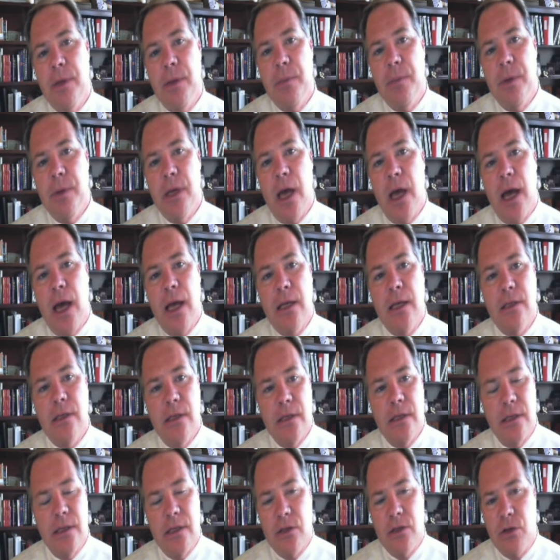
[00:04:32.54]

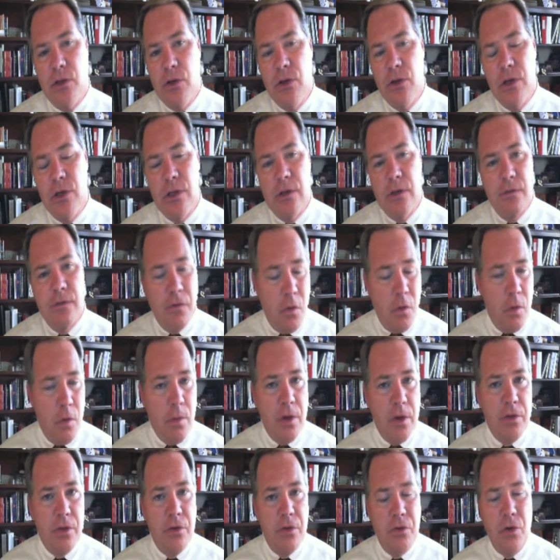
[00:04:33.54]
PPIs is as good as a
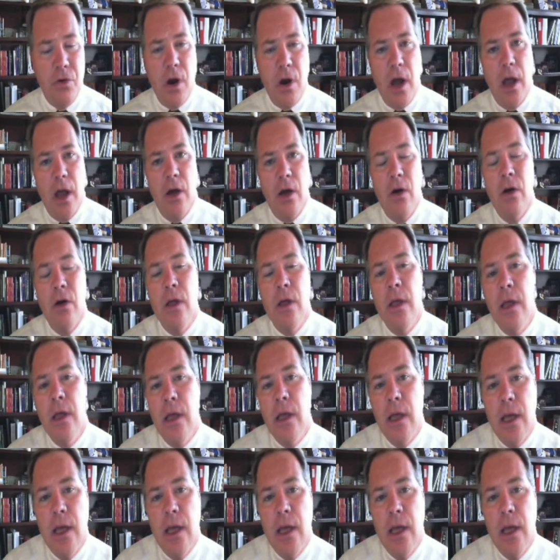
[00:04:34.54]
four-month trial,